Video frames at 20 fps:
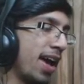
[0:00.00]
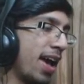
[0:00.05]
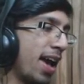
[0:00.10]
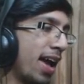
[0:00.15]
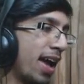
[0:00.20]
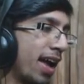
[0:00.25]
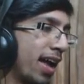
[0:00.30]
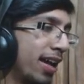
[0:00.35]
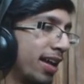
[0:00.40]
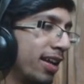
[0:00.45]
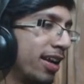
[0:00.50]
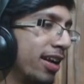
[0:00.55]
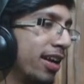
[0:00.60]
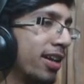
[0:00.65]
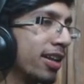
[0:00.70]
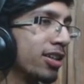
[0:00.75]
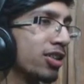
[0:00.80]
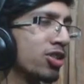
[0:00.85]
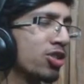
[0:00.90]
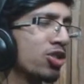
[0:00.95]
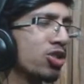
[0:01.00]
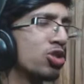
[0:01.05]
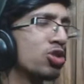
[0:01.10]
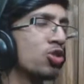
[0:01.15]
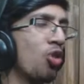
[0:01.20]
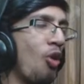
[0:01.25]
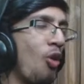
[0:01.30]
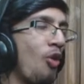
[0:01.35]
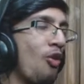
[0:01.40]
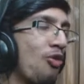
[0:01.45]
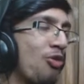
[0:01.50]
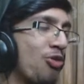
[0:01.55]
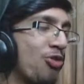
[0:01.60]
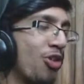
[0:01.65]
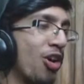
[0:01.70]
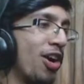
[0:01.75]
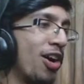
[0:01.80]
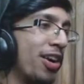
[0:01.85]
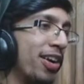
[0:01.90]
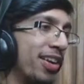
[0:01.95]
and it is so
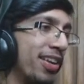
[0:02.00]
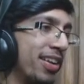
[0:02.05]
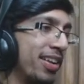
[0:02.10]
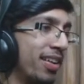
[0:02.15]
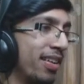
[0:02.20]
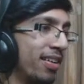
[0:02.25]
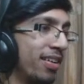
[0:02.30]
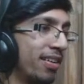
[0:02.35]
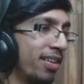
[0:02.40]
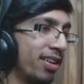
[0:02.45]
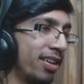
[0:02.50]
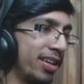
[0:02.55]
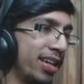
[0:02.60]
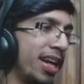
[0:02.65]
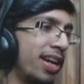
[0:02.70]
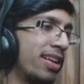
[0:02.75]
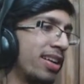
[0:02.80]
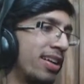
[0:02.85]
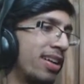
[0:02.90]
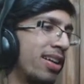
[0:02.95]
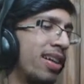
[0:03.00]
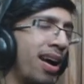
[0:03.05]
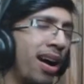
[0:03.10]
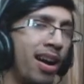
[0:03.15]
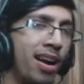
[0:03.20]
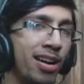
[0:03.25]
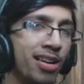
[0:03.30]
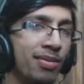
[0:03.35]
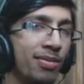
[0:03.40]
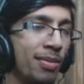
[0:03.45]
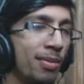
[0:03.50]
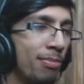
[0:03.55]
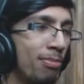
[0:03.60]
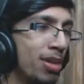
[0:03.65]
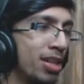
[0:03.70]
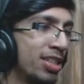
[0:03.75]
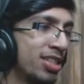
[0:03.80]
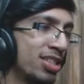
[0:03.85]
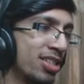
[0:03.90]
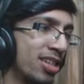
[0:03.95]
fun, yet little hard,
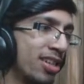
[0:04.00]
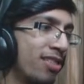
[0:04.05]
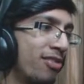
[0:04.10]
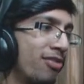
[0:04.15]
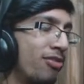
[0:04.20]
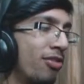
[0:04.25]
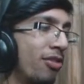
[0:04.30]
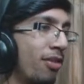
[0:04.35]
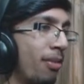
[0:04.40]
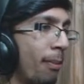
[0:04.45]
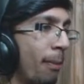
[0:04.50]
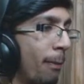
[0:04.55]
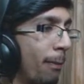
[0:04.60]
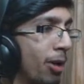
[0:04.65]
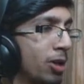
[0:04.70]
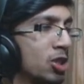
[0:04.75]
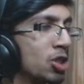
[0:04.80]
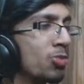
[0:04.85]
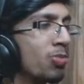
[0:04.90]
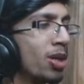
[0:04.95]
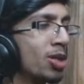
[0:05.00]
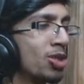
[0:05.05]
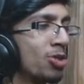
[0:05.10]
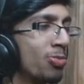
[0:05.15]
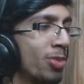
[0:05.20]
but still much